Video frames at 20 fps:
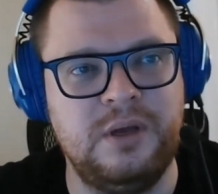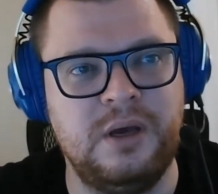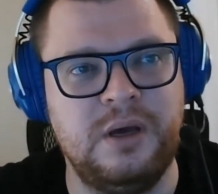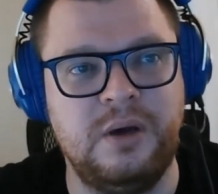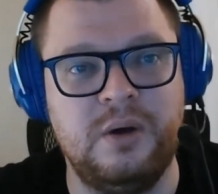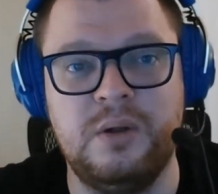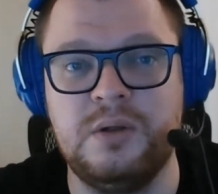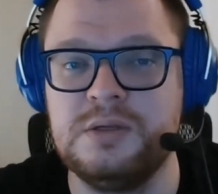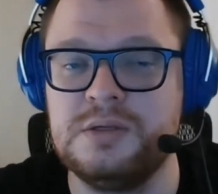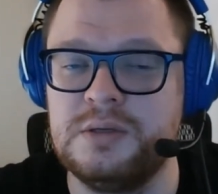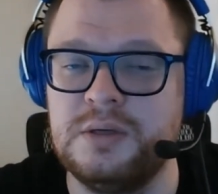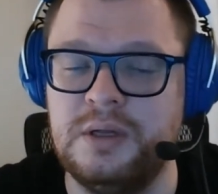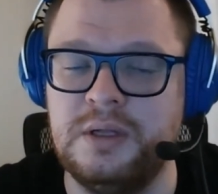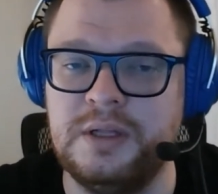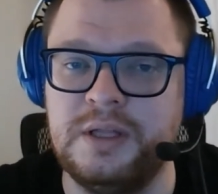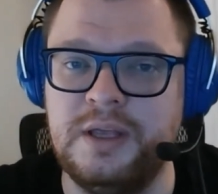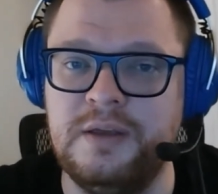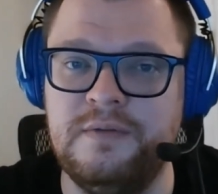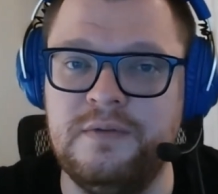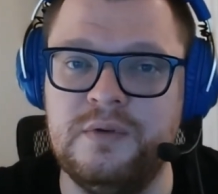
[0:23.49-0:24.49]
Uh, also, I'll
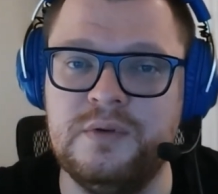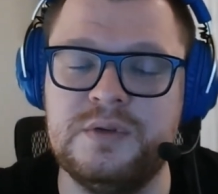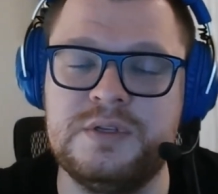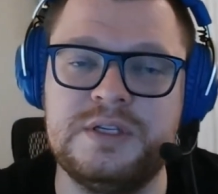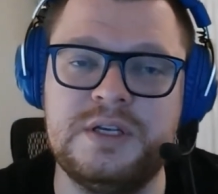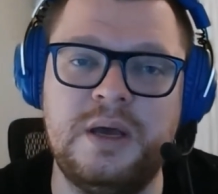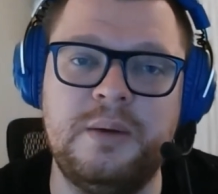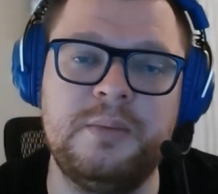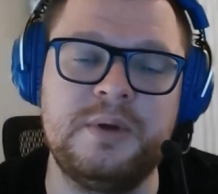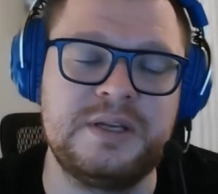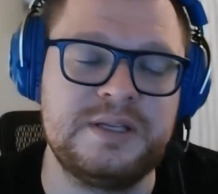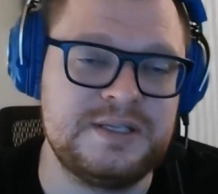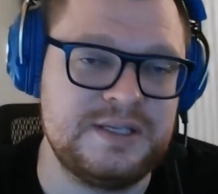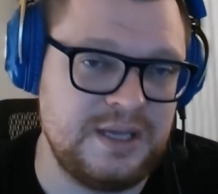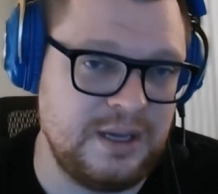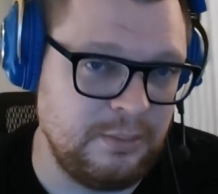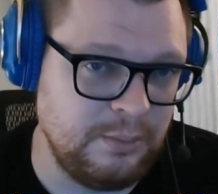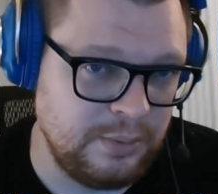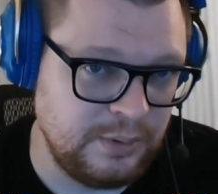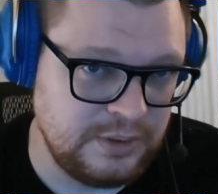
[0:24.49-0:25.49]
give you some
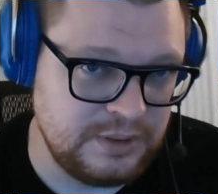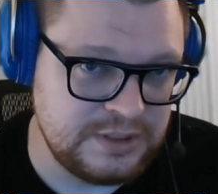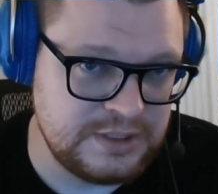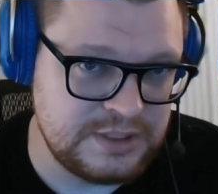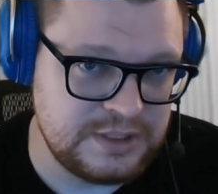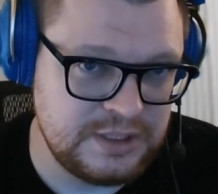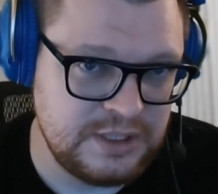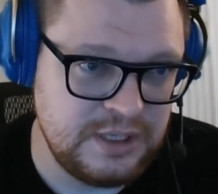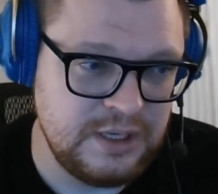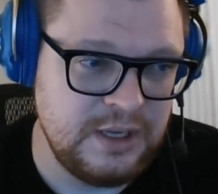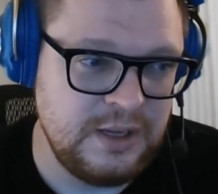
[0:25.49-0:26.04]
examples